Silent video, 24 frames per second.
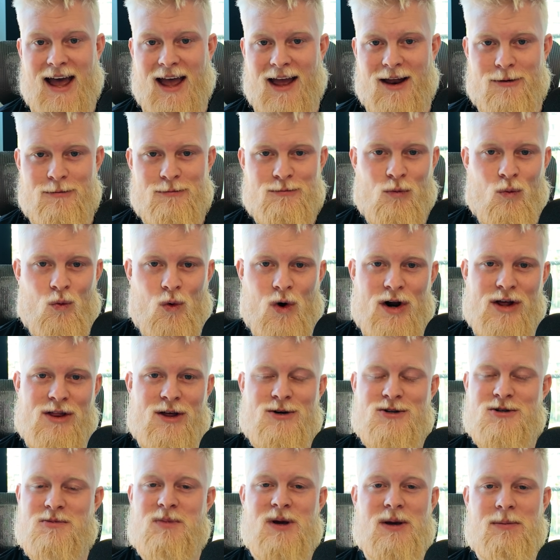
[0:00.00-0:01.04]
And what are
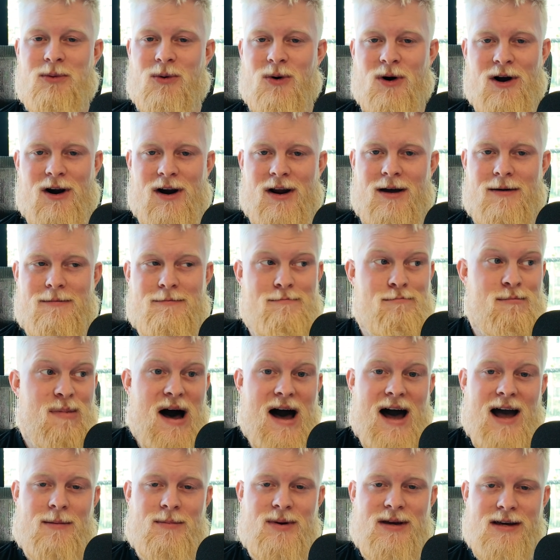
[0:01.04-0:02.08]
those people going to
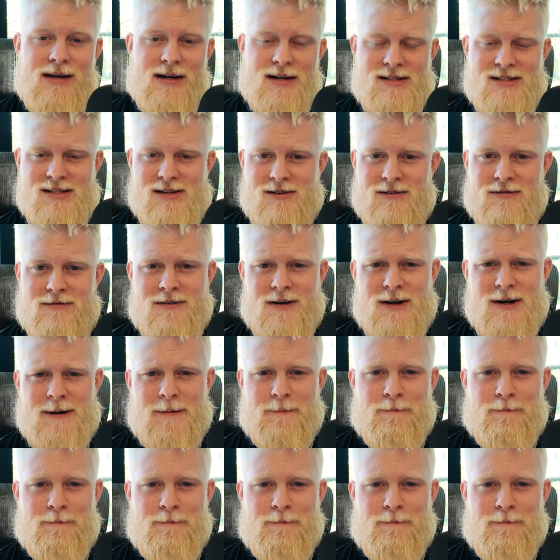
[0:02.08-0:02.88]
buy because of?